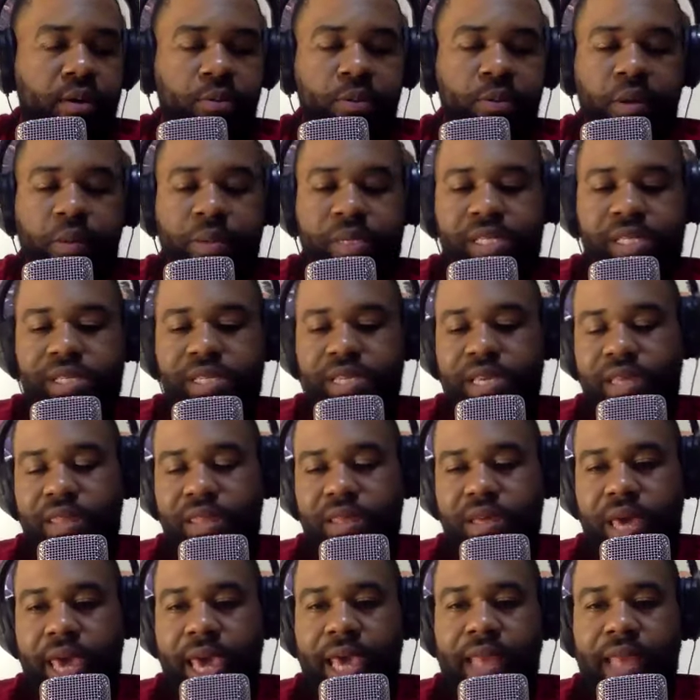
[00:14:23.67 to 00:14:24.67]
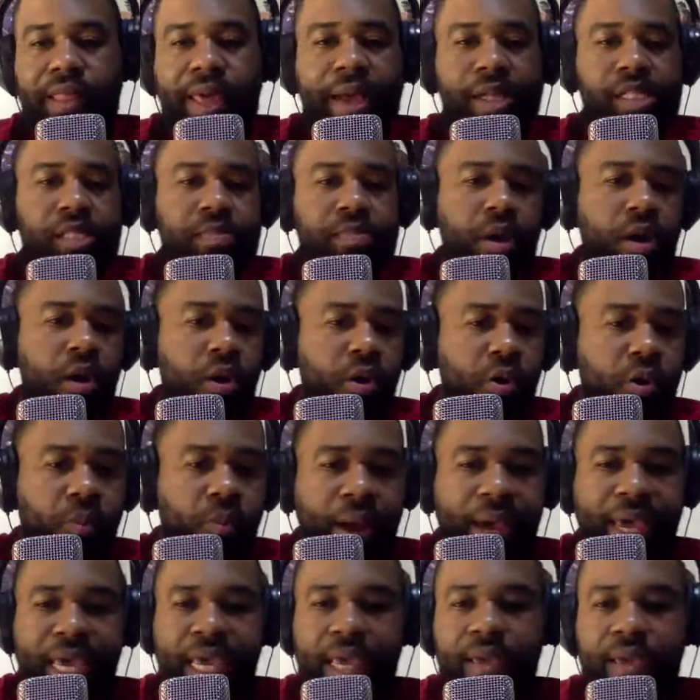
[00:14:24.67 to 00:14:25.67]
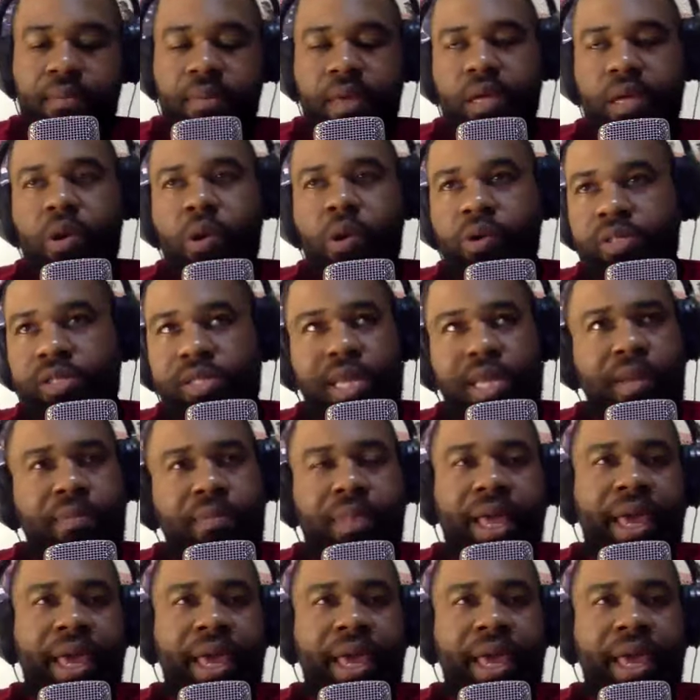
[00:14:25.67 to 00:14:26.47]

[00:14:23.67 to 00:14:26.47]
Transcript: we see the headlines about, oh, Miami, Golden State.